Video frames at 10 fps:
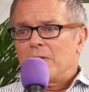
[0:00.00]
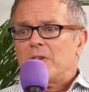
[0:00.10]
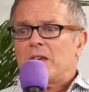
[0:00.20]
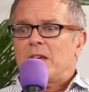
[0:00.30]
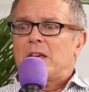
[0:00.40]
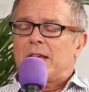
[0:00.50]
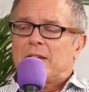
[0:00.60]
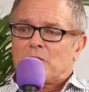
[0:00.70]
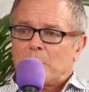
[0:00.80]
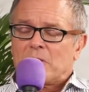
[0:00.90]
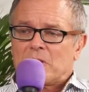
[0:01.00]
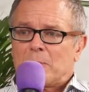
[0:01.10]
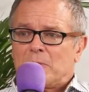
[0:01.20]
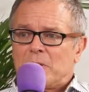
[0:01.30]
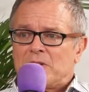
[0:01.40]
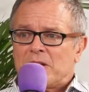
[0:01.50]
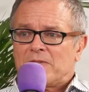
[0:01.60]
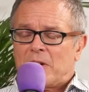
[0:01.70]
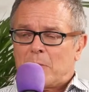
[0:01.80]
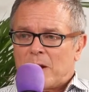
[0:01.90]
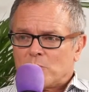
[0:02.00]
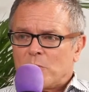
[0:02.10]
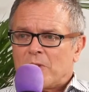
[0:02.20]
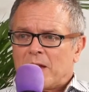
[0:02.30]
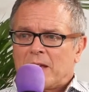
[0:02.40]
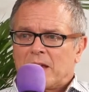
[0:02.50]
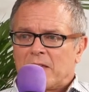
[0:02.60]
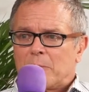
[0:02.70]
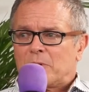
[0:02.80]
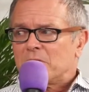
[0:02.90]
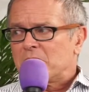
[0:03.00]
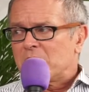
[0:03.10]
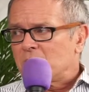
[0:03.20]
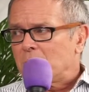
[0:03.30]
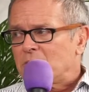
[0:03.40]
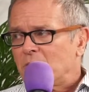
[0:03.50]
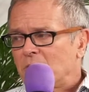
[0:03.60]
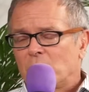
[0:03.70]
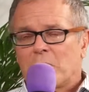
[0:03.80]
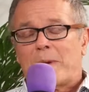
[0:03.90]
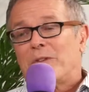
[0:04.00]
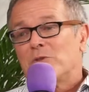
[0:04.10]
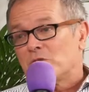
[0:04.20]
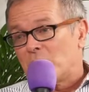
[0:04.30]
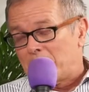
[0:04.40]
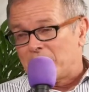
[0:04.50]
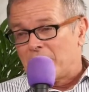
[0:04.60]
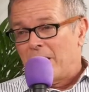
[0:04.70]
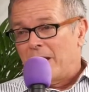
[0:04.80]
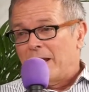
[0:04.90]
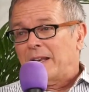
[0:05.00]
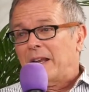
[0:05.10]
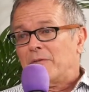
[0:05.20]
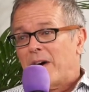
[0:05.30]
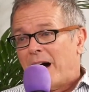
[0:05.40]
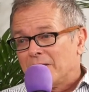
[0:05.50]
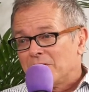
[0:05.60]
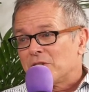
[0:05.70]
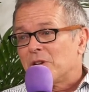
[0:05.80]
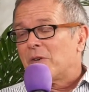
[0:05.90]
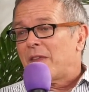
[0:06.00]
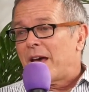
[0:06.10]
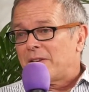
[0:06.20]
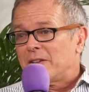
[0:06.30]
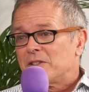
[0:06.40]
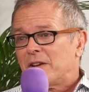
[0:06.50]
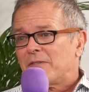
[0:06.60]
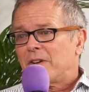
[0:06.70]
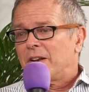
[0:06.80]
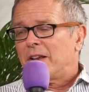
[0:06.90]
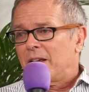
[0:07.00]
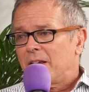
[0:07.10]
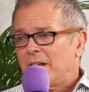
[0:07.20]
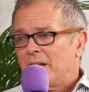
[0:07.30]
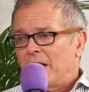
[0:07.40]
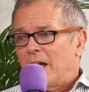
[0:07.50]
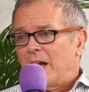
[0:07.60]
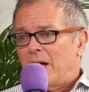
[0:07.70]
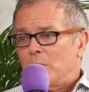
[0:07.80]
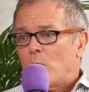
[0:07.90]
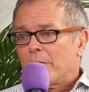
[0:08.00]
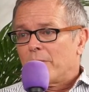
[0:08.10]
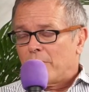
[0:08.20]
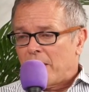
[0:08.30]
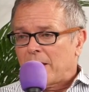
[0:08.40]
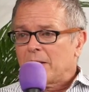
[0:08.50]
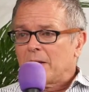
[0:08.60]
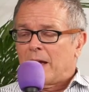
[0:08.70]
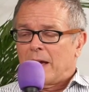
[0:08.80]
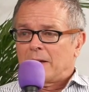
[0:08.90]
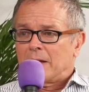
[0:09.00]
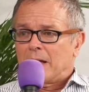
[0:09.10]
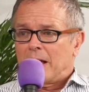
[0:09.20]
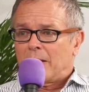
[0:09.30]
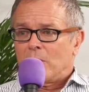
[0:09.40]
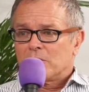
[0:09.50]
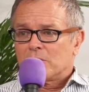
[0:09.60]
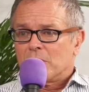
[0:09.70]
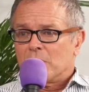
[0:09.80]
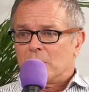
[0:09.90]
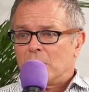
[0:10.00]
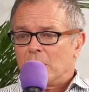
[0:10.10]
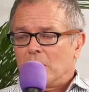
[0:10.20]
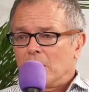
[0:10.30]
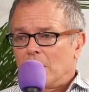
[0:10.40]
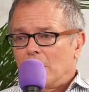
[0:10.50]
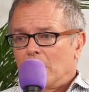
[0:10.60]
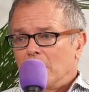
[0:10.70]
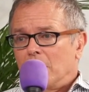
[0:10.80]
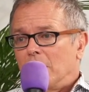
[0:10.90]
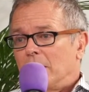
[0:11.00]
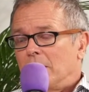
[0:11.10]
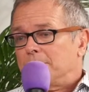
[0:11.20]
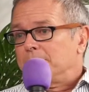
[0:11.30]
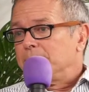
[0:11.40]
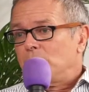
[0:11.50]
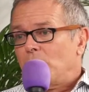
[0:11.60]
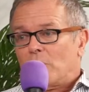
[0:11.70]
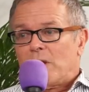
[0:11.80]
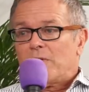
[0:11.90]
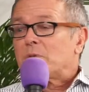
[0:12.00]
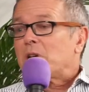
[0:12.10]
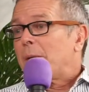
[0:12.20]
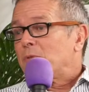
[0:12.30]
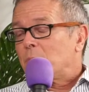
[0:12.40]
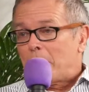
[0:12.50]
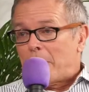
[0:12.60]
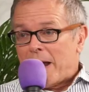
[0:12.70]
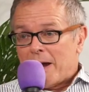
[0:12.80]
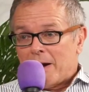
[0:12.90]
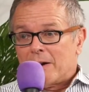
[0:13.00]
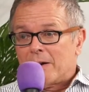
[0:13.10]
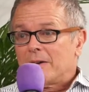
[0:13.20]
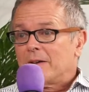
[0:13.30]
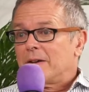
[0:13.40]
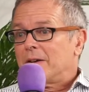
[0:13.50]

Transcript: Uh, the interpreters appreciate very much when they can get the presentation materials or the manuscripts in advance. So that is definitely uh, one thing, and and also. Um, you know, give them time to prepare.